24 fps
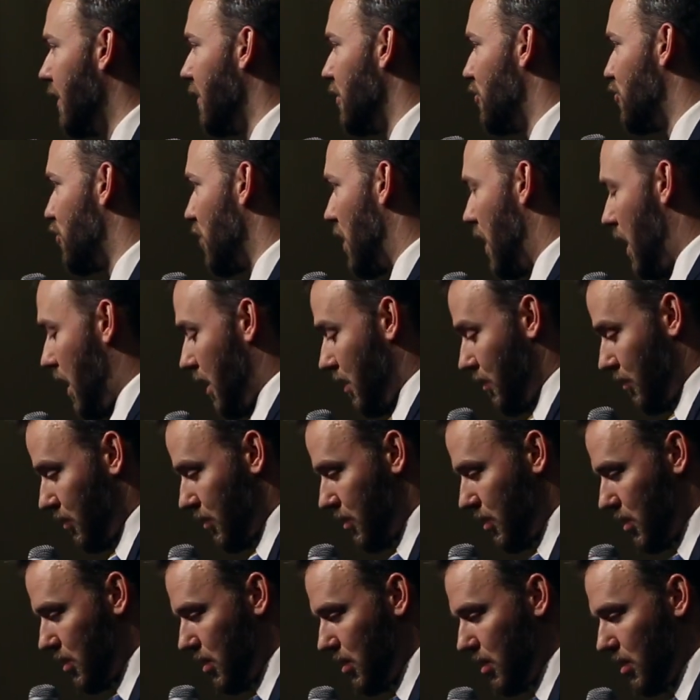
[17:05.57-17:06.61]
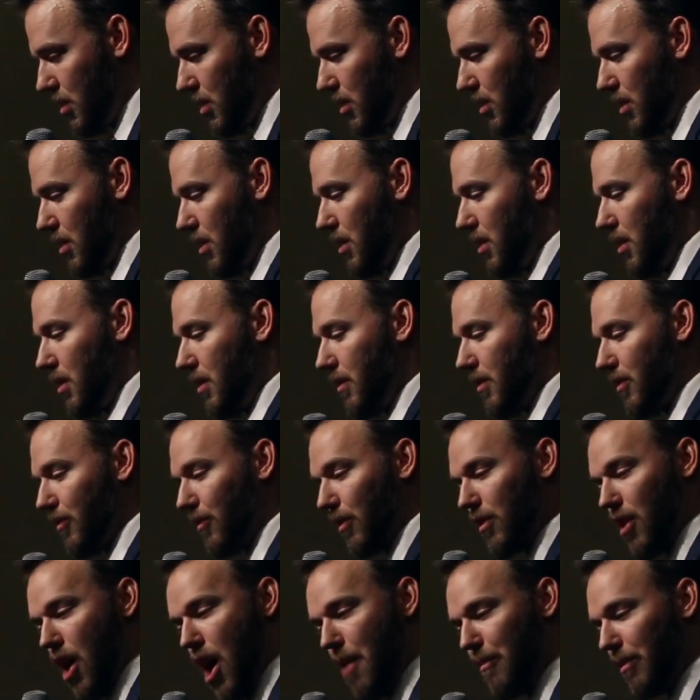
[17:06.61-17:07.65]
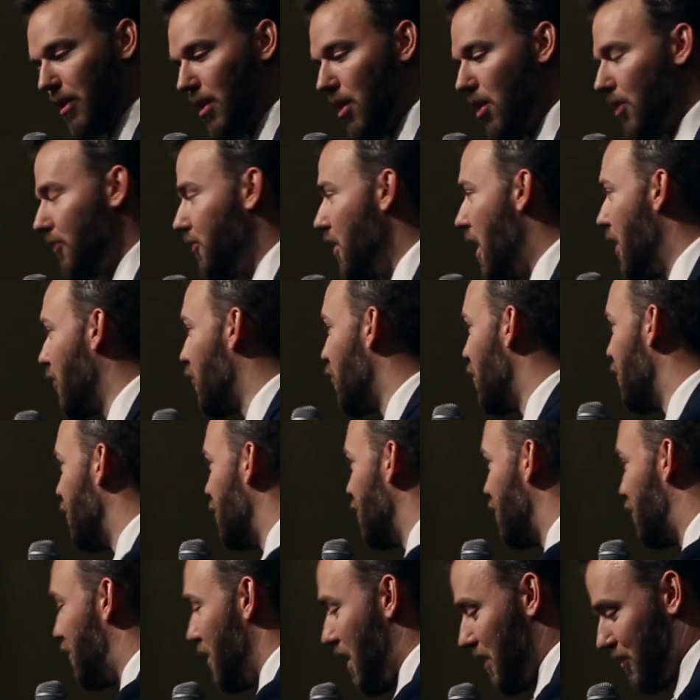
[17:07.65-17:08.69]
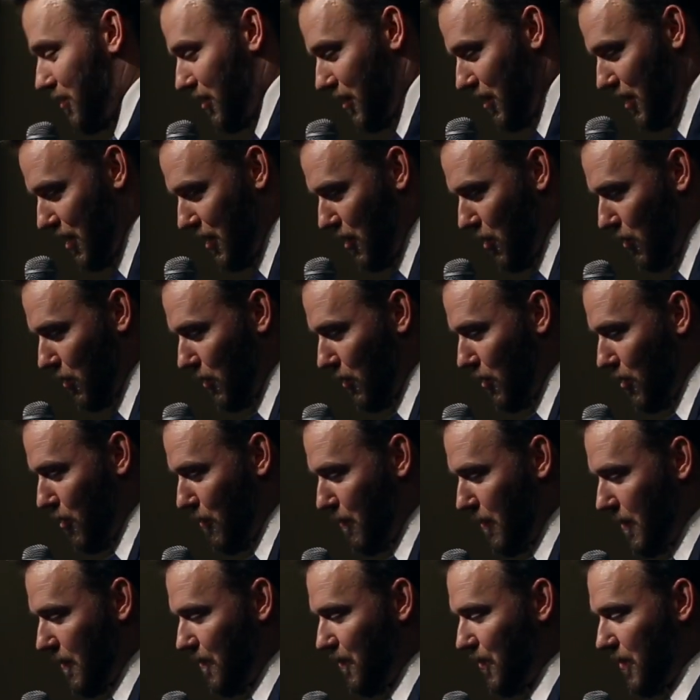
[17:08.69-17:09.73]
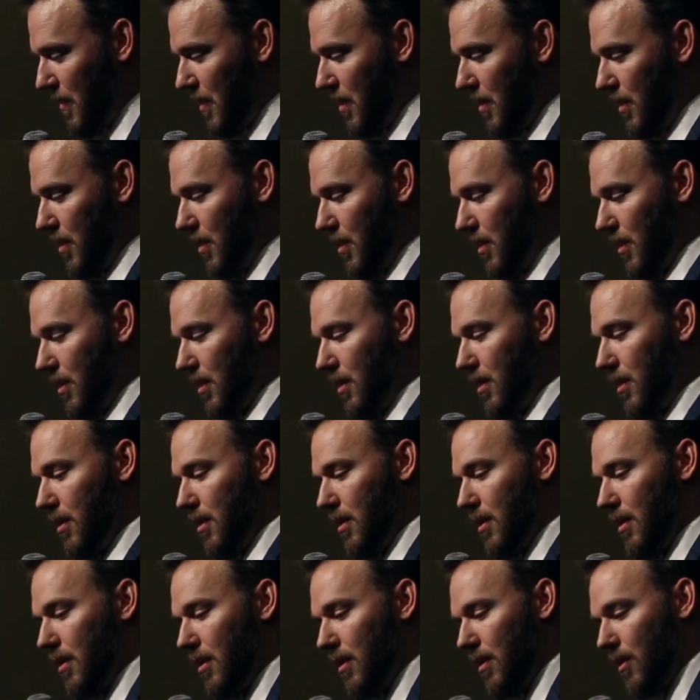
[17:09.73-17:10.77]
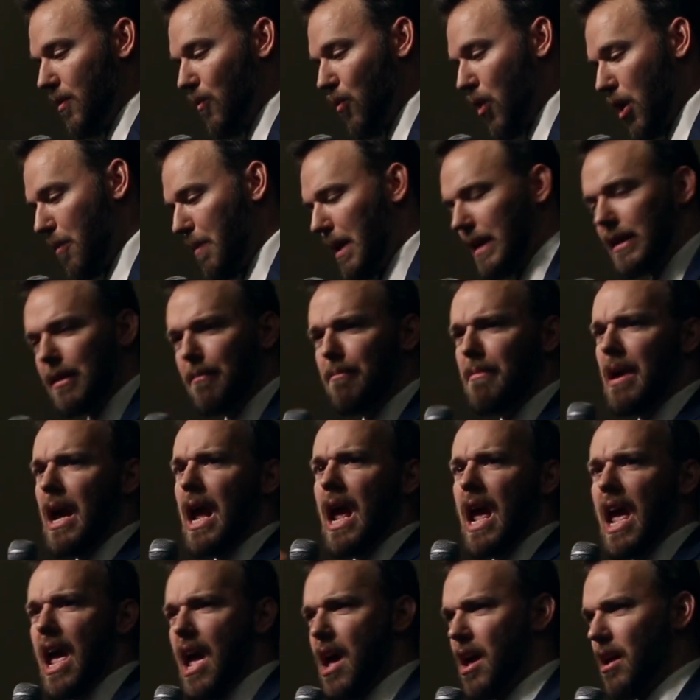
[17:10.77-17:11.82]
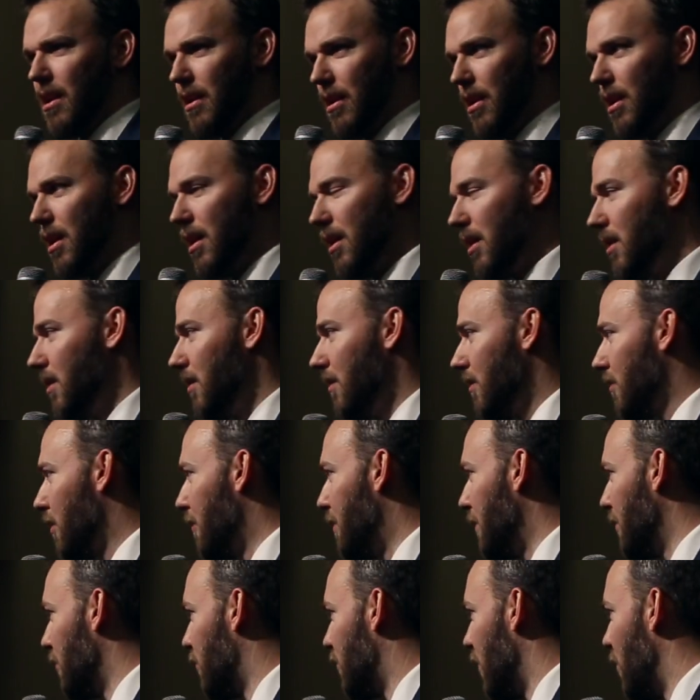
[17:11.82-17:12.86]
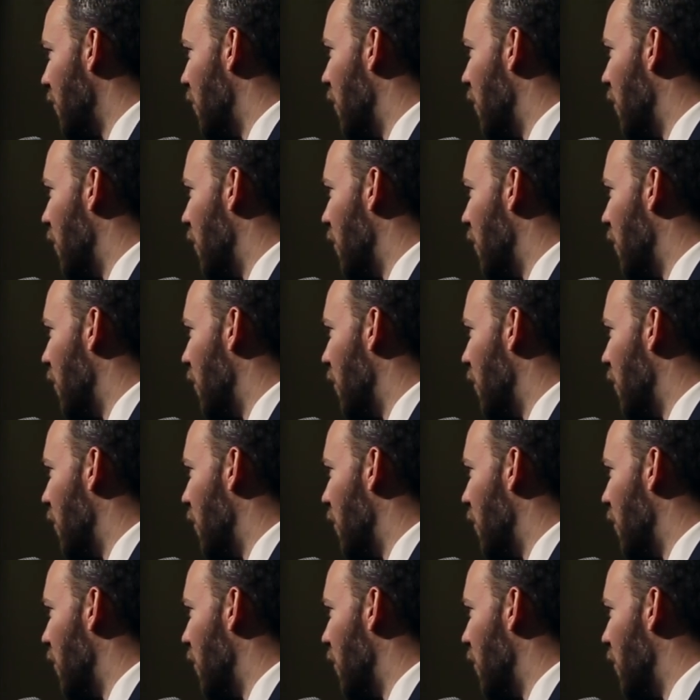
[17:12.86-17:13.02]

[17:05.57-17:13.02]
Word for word: and the child? There's a common law doctrine of necessity in Oklahoma. What about the man? Some people say,